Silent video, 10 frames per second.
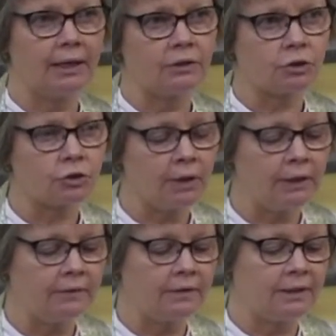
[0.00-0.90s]
and
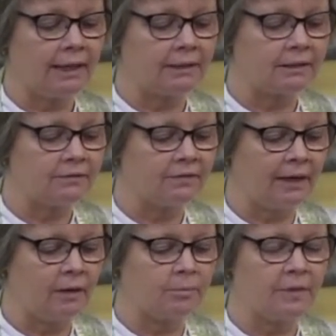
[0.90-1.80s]
strengthen and
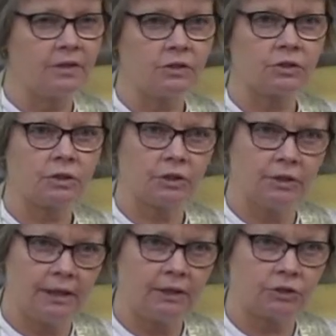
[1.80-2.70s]
develop this
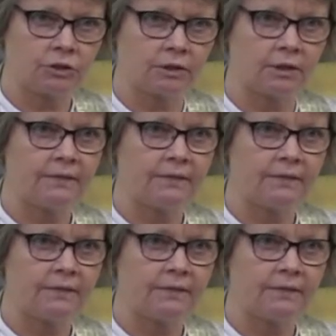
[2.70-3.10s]
connection,